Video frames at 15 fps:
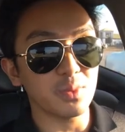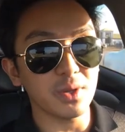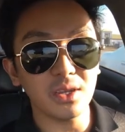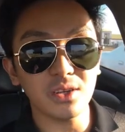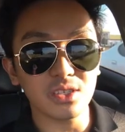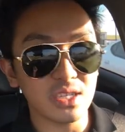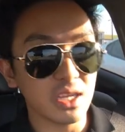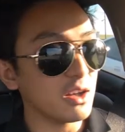be
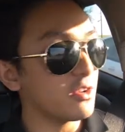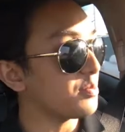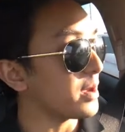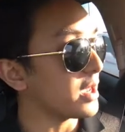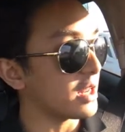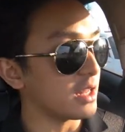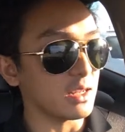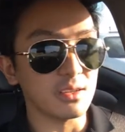yourself,
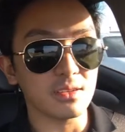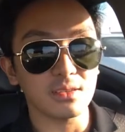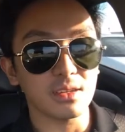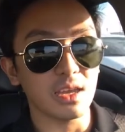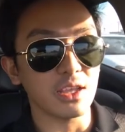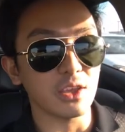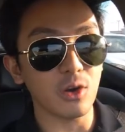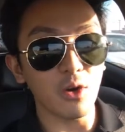man,
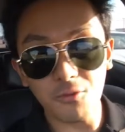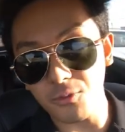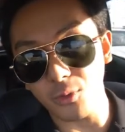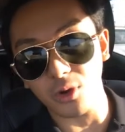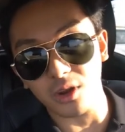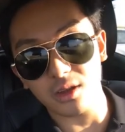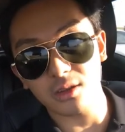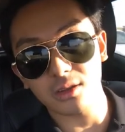and, and go
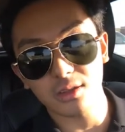for it.